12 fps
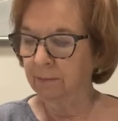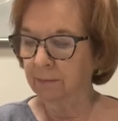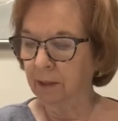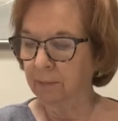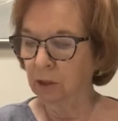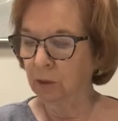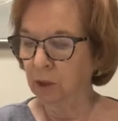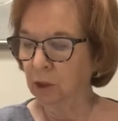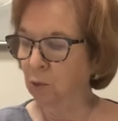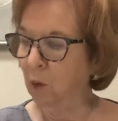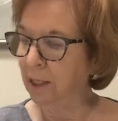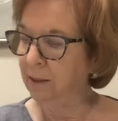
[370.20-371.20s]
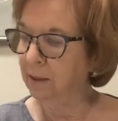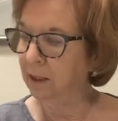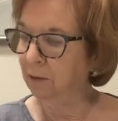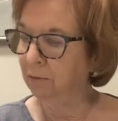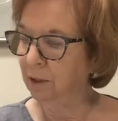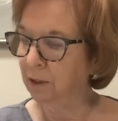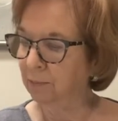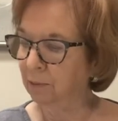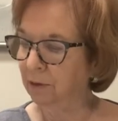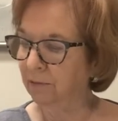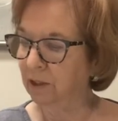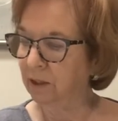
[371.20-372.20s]
Maybe do it twice to get rid of the
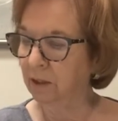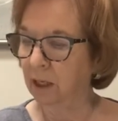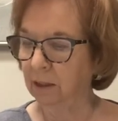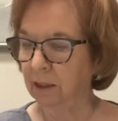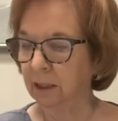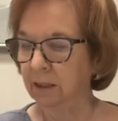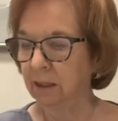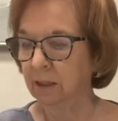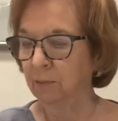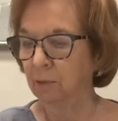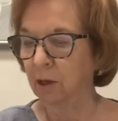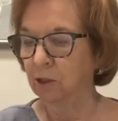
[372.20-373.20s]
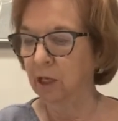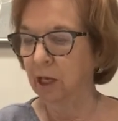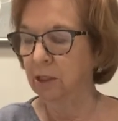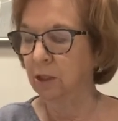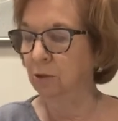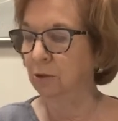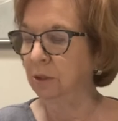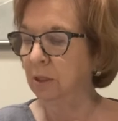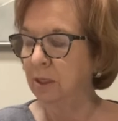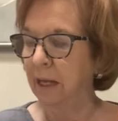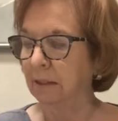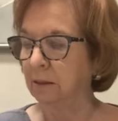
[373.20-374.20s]
previous color that's in the brush. I use the
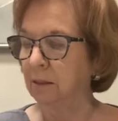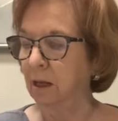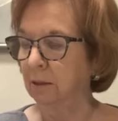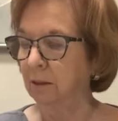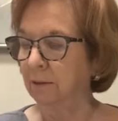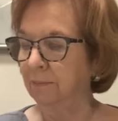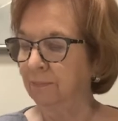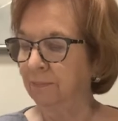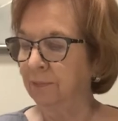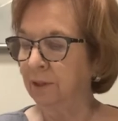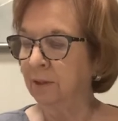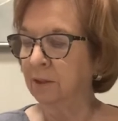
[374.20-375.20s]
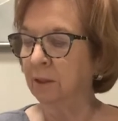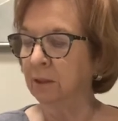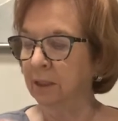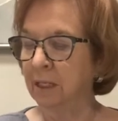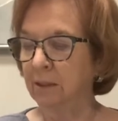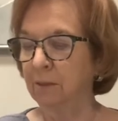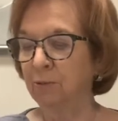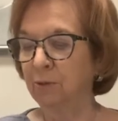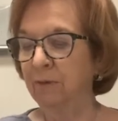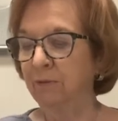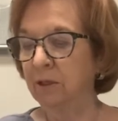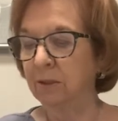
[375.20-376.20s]
next color to clean the
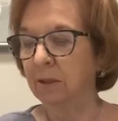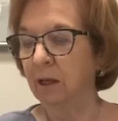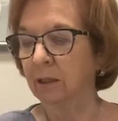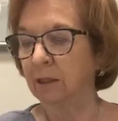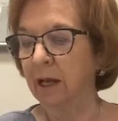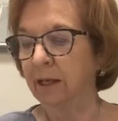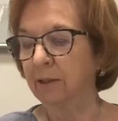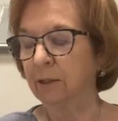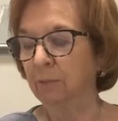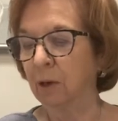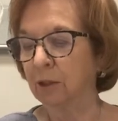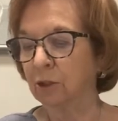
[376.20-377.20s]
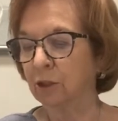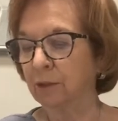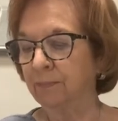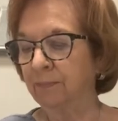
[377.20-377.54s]
previous color out of the brush.